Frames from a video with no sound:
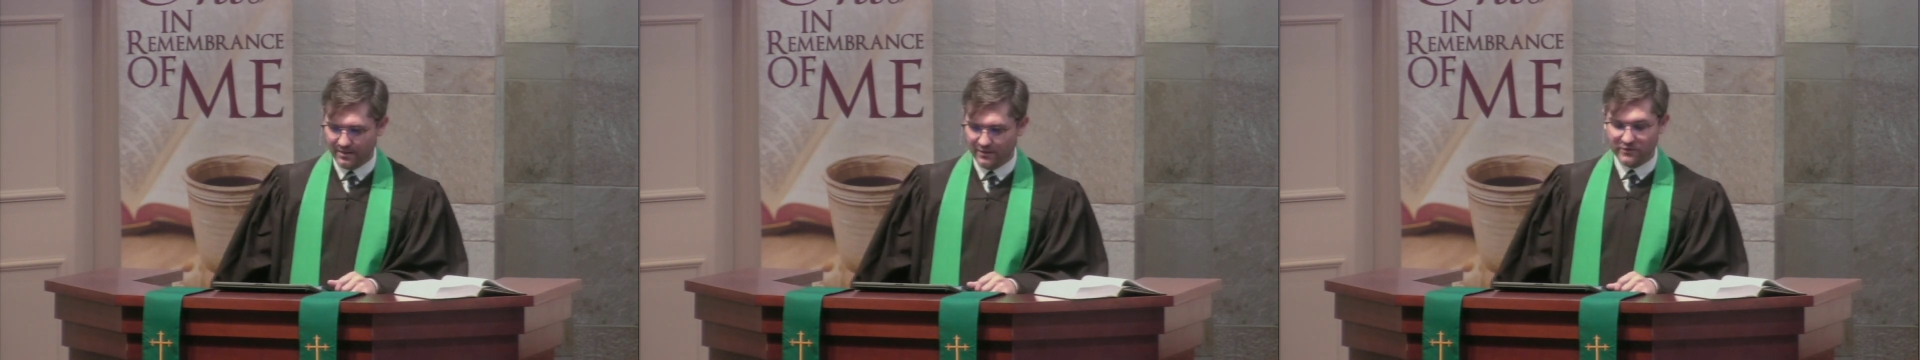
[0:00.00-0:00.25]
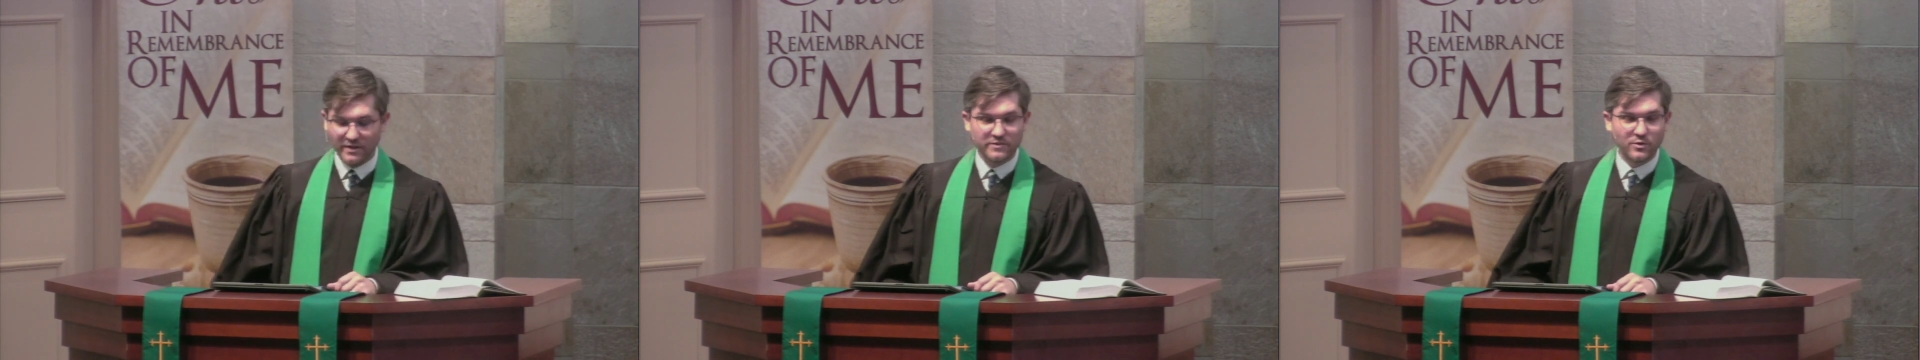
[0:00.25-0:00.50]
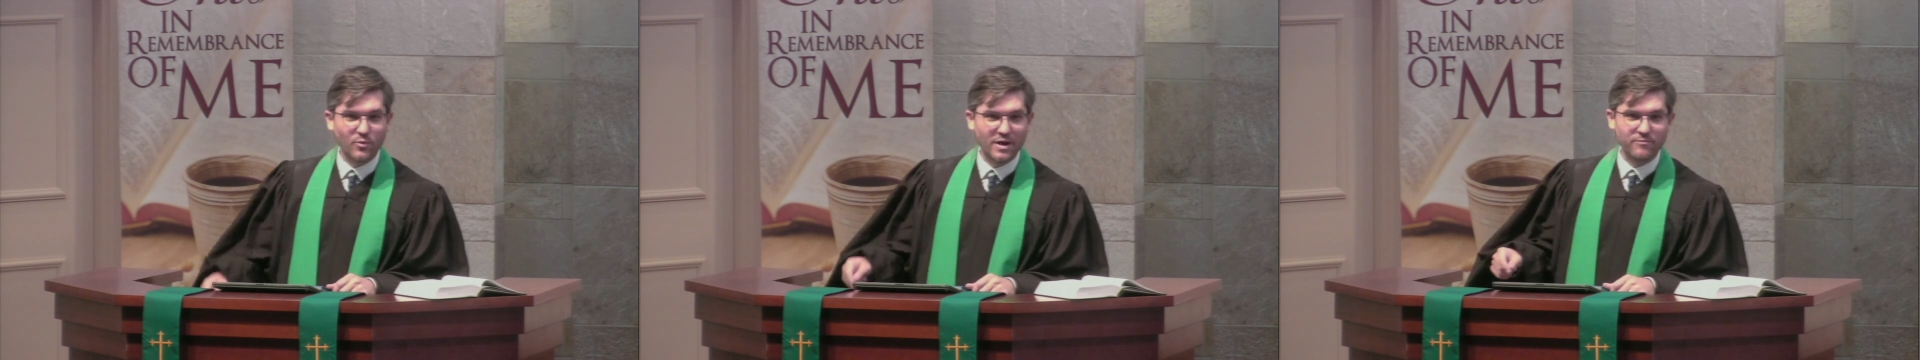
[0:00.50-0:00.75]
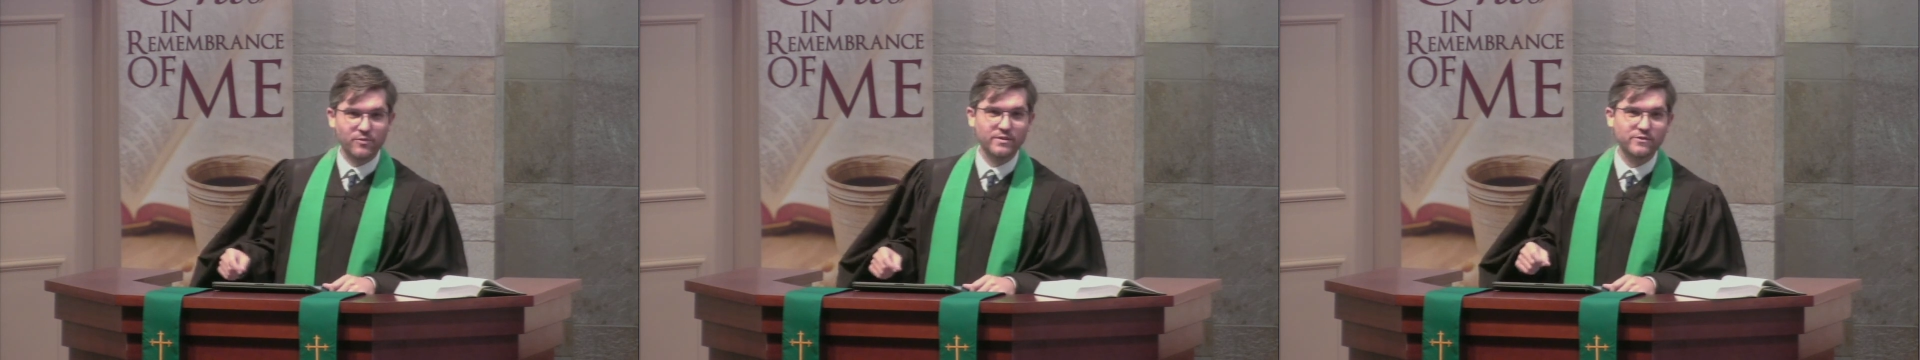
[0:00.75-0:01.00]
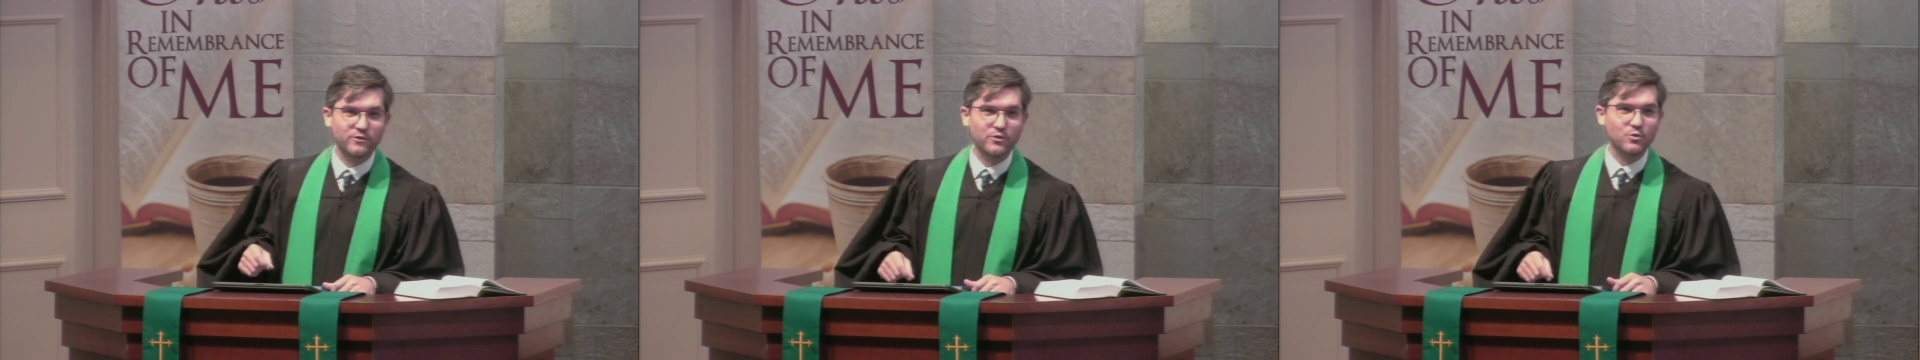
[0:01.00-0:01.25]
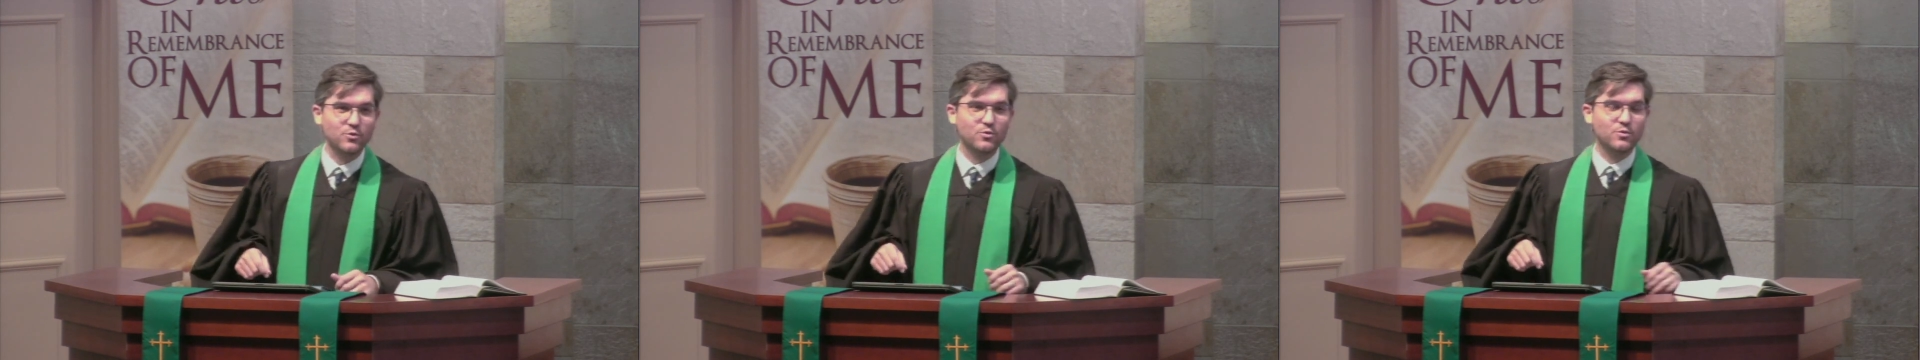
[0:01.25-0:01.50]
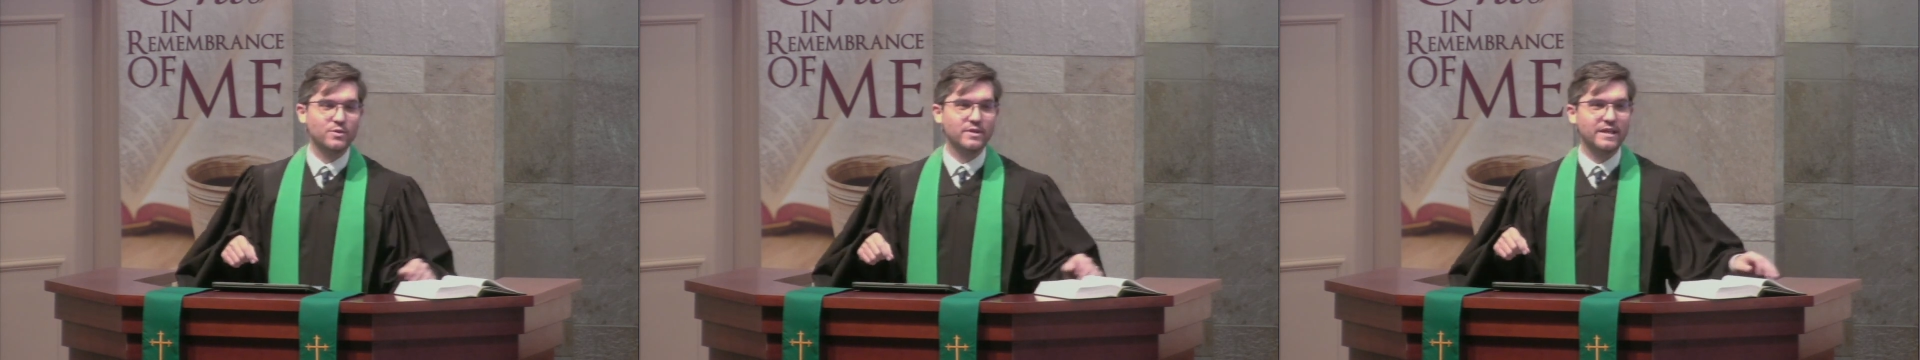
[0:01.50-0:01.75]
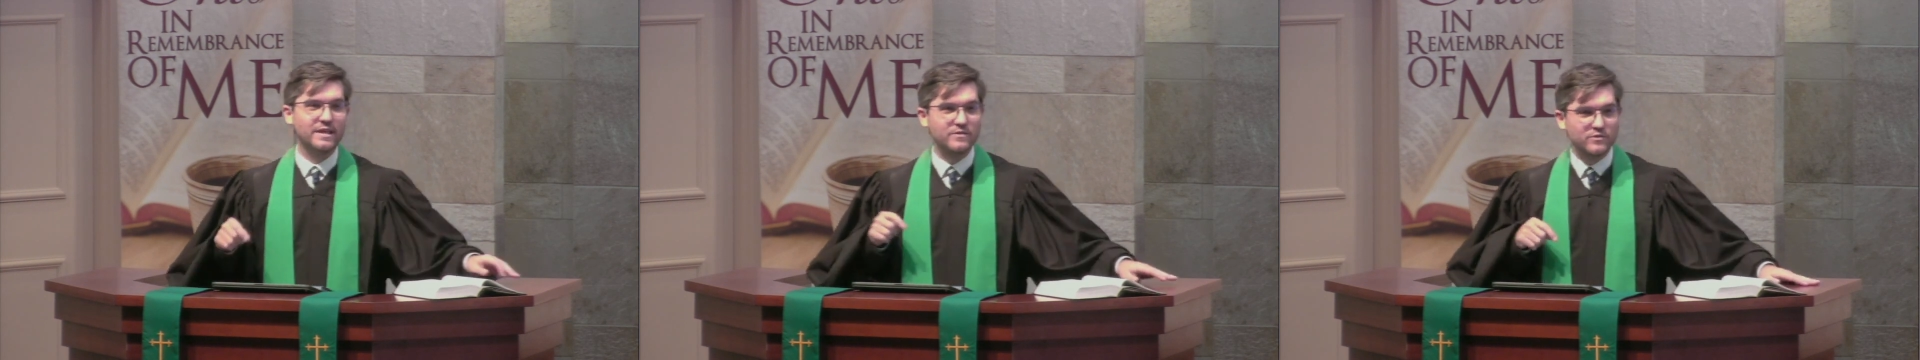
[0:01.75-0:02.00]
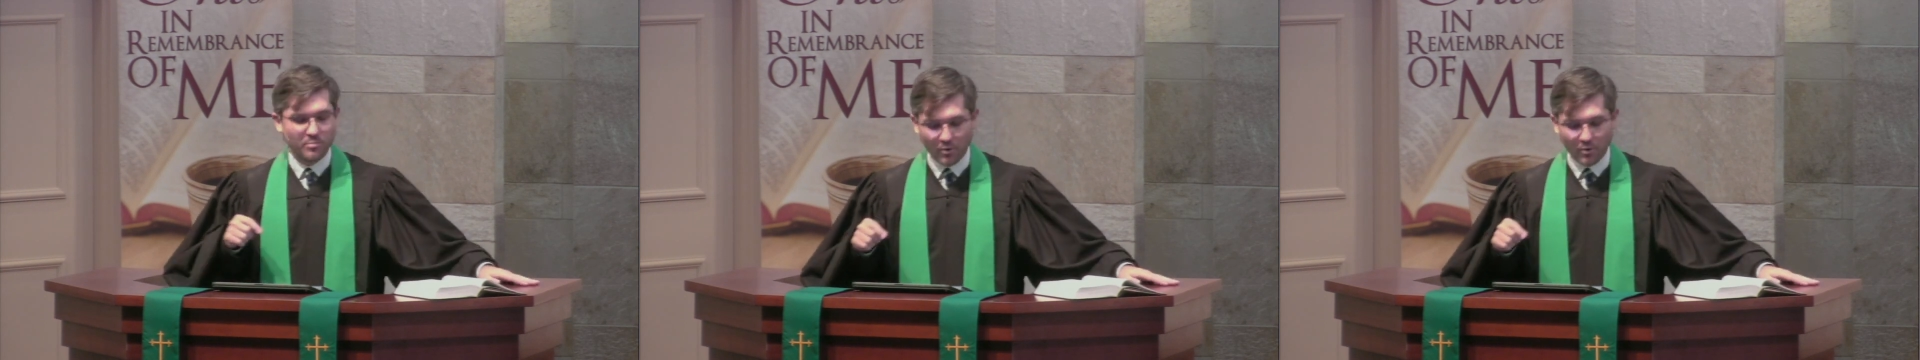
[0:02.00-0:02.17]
You see, it's a reference to his